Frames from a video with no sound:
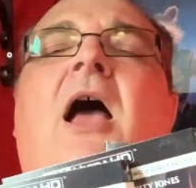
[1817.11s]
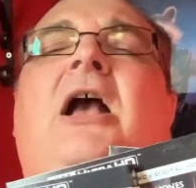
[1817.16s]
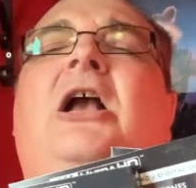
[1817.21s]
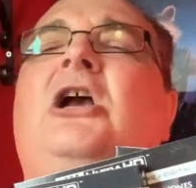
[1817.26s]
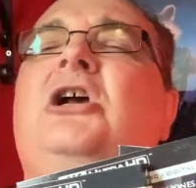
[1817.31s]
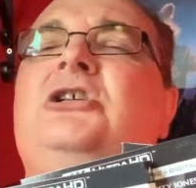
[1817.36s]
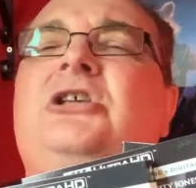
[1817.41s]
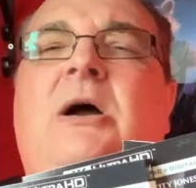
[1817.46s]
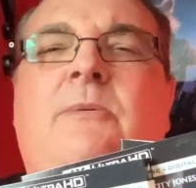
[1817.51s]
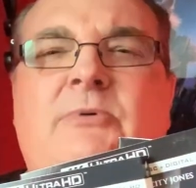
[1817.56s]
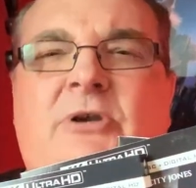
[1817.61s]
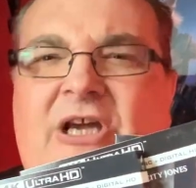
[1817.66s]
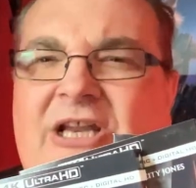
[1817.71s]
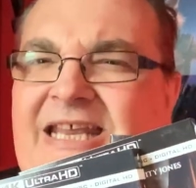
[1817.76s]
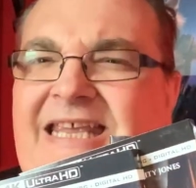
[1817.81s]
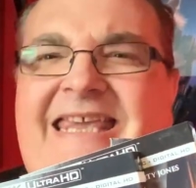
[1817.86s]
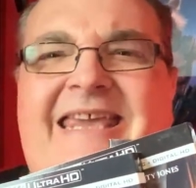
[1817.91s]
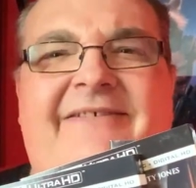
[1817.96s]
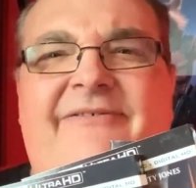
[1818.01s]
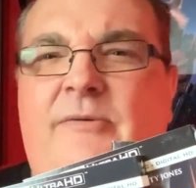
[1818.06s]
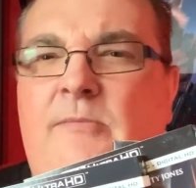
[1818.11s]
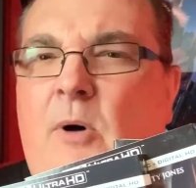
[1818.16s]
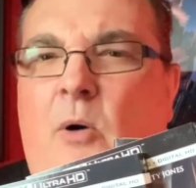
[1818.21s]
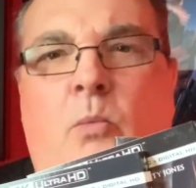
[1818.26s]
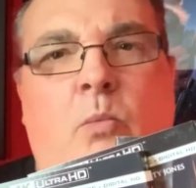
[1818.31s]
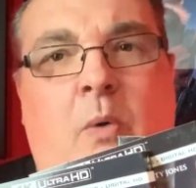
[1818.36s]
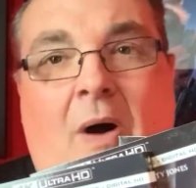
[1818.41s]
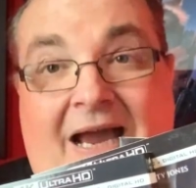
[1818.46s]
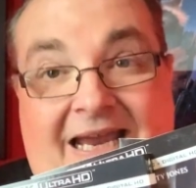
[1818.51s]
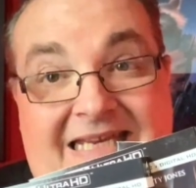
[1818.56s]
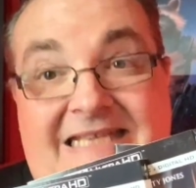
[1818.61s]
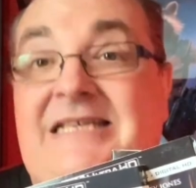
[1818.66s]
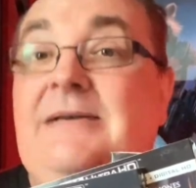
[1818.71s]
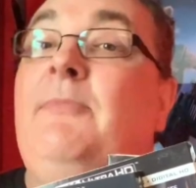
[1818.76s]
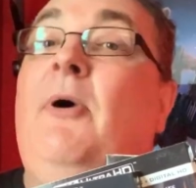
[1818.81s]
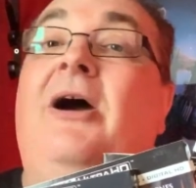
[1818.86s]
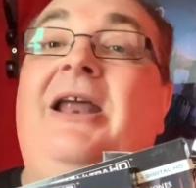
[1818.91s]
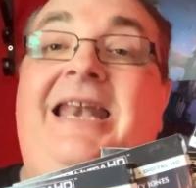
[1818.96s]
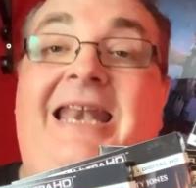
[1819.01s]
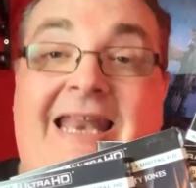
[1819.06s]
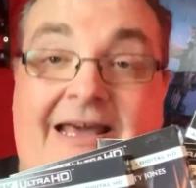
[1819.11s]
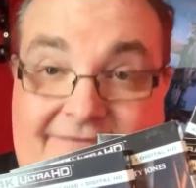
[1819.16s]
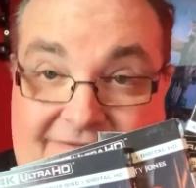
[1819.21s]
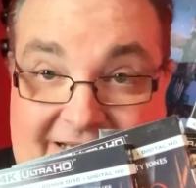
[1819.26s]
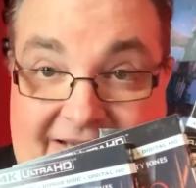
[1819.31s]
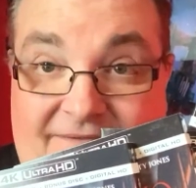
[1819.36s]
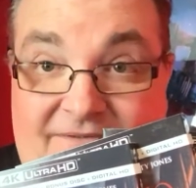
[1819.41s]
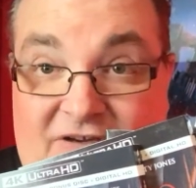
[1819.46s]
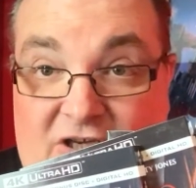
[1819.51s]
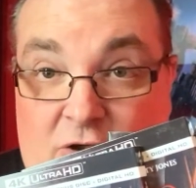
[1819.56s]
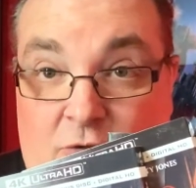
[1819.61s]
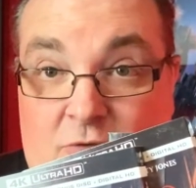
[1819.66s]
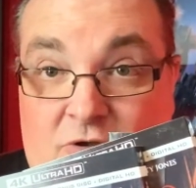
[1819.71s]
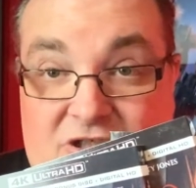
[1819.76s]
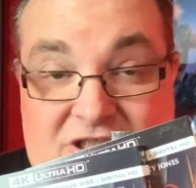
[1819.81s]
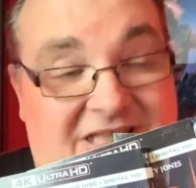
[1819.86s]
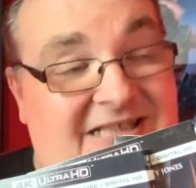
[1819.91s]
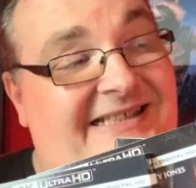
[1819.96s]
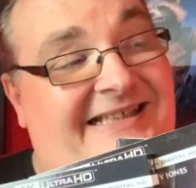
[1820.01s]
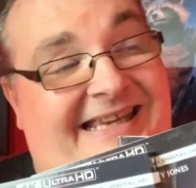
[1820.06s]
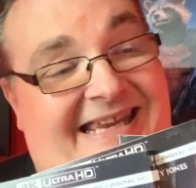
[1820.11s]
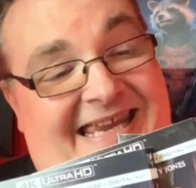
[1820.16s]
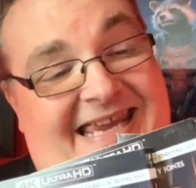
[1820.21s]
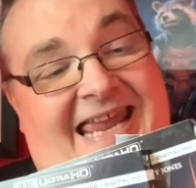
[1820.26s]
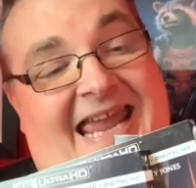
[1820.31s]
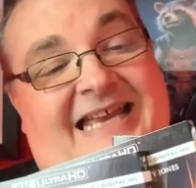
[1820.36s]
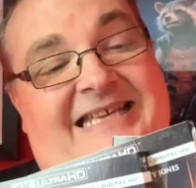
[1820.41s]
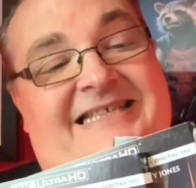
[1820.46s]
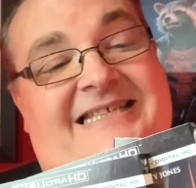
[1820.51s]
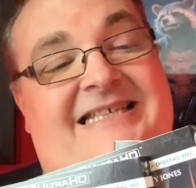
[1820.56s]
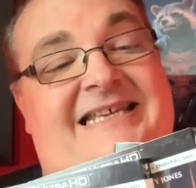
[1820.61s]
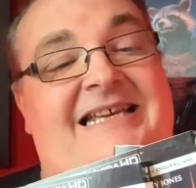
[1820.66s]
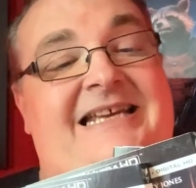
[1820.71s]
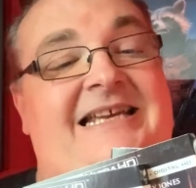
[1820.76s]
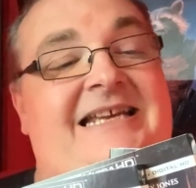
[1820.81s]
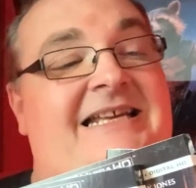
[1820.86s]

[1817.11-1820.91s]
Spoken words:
Because I'm going to give them away to my lovely viewers. Yes.